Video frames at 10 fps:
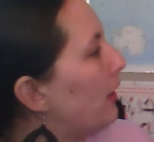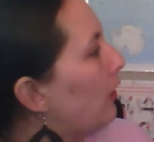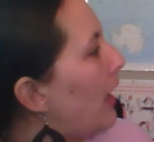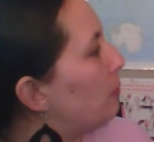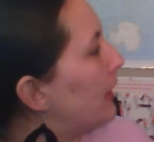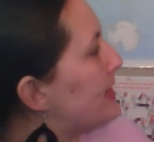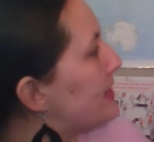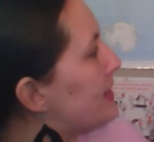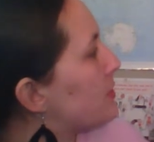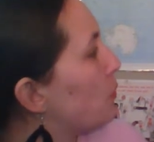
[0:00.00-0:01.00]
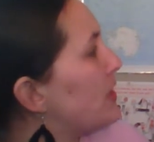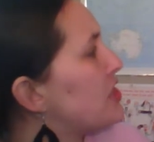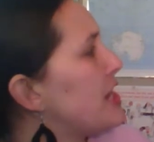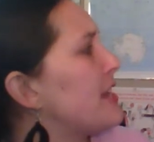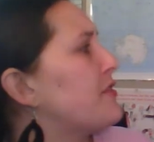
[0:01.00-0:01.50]
crab races, which
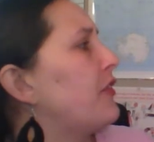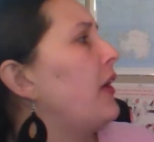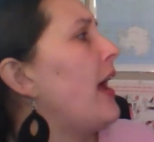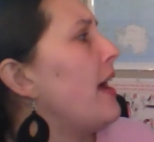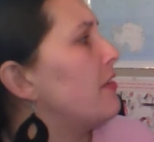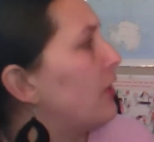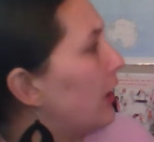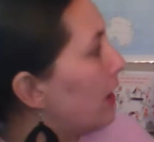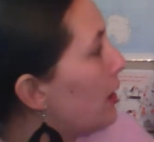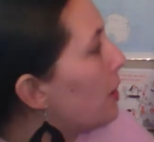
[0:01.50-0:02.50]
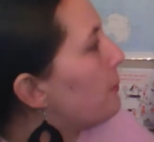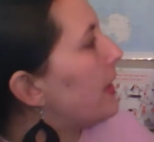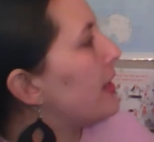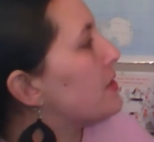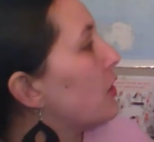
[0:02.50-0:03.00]
takes forever
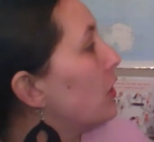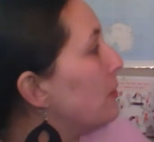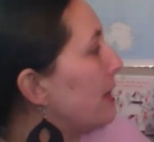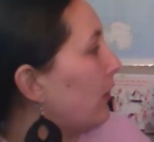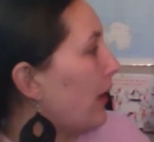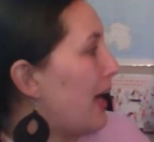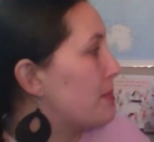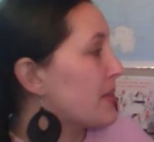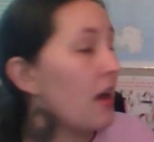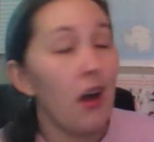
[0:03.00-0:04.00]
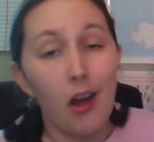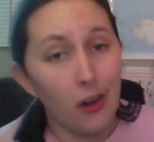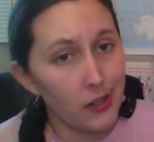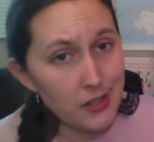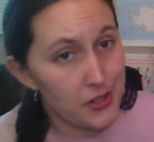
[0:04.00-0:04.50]
because hermit crabs
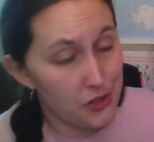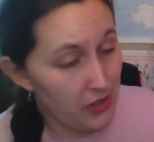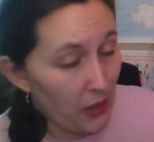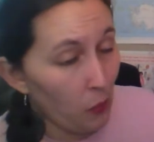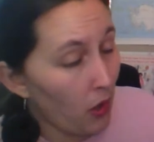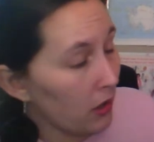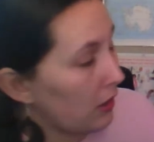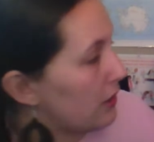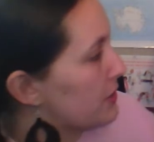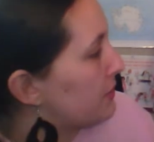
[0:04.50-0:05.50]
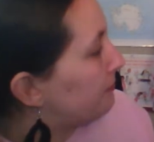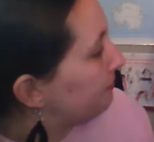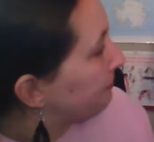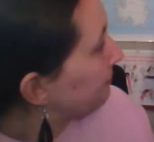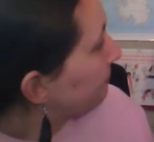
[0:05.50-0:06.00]
aren't straight walkers.
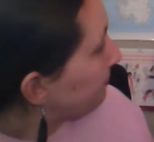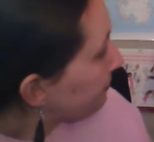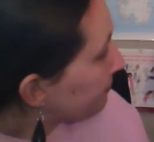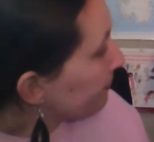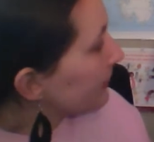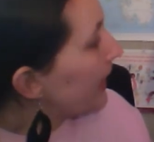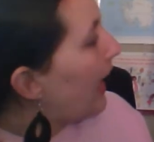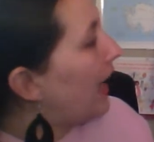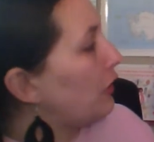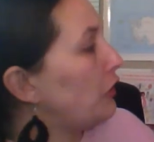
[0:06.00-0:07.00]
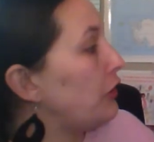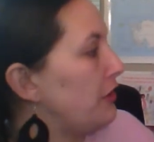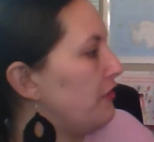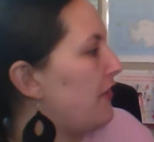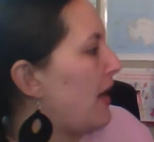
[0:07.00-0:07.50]
I
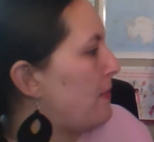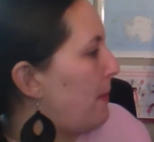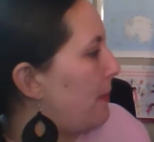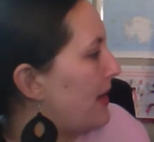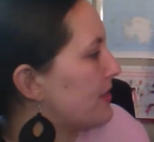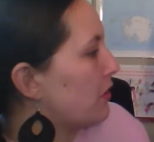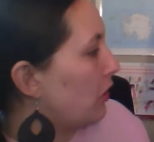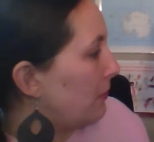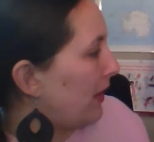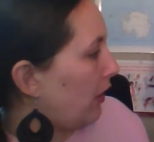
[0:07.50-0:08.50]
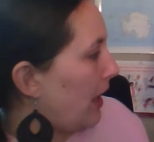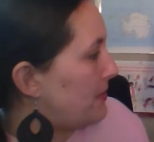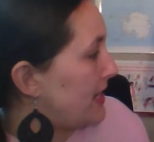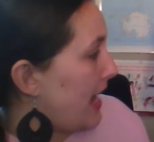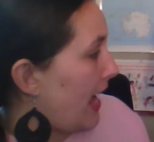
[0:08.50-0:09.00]
couldn't find my best hermit crab
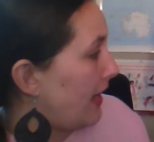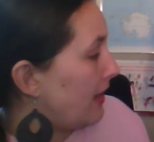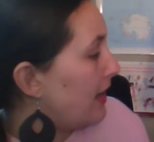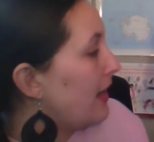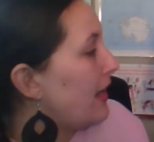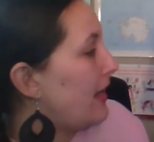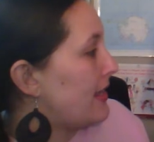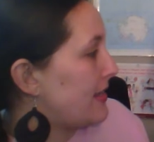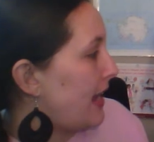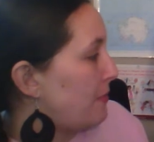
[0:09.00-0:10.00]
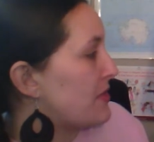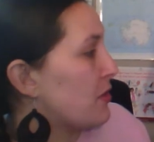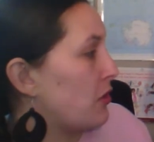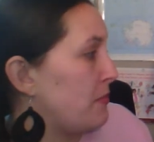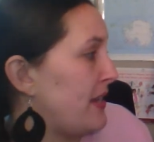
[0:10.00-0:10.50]
today. His name is
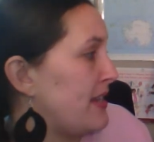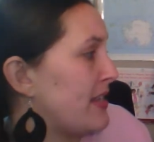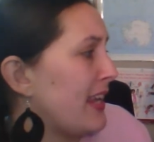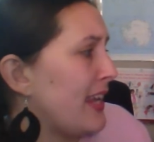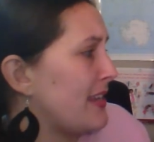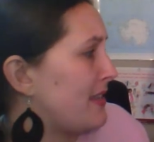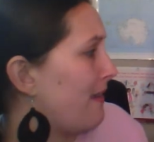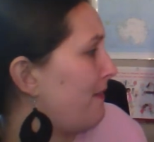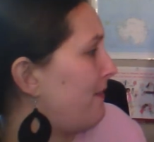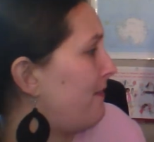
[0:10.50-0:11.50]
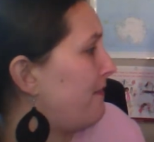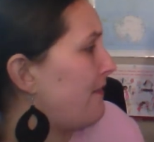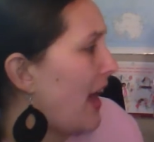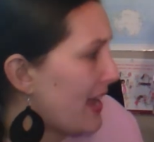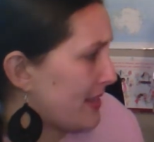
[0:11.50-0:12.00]
Hermes. He is the
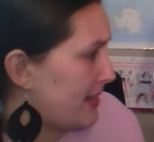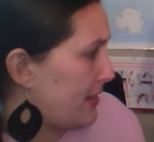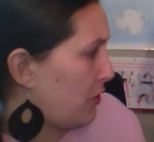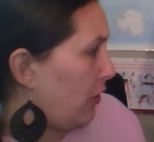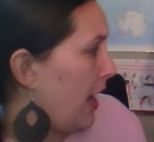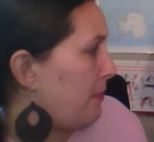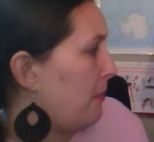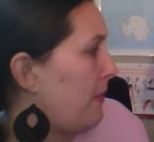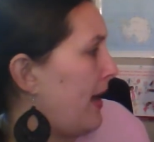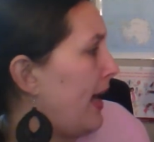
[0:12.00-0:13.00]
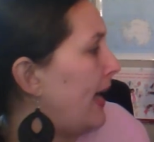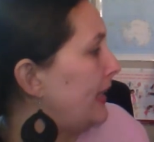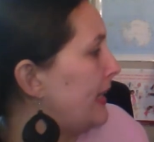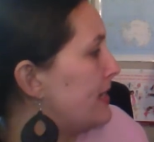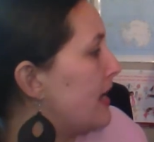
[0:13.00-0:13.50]
fastest crab on my
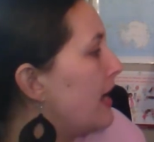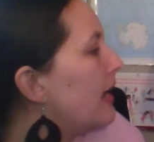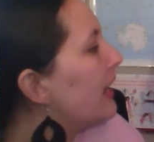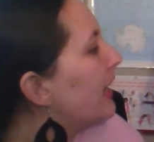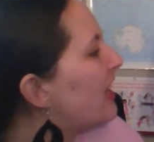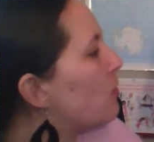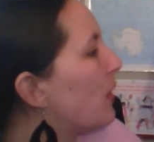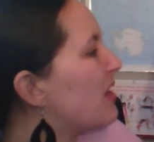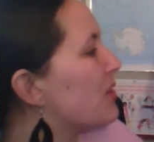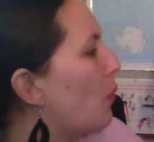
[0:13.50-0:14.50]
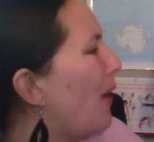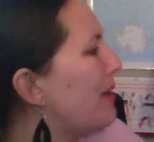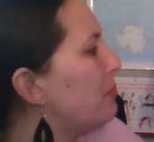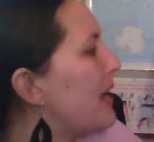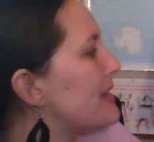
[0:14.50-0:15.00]
island. He wears a
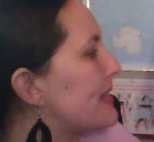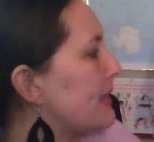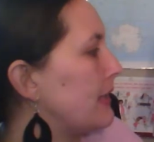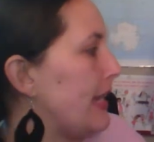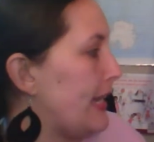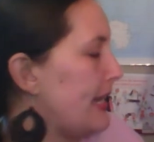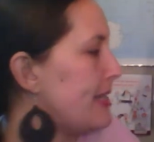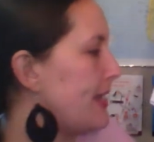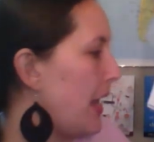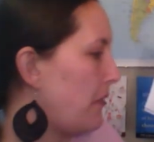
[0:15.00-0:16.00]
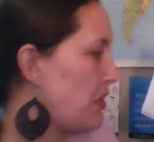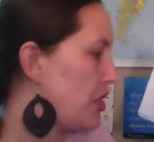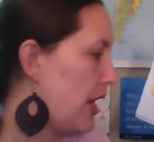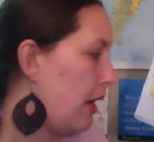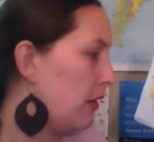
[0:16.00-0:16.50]
white plastic lid instead of a
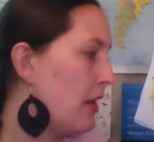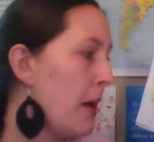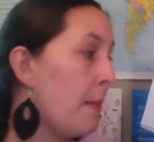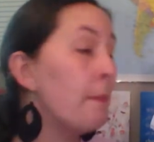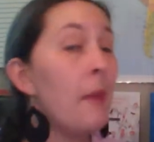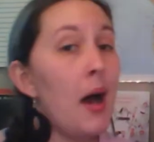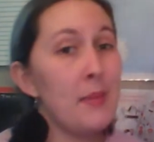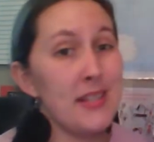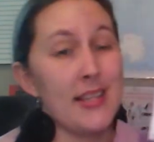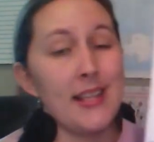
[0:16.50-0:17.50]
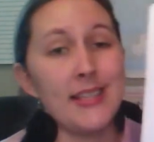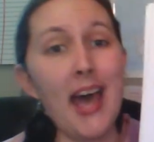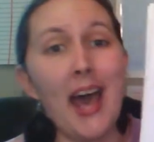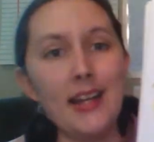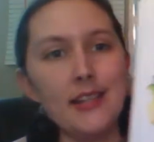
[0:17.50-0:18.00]
shell. Mama says
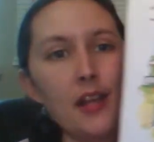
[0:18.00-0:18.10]
that is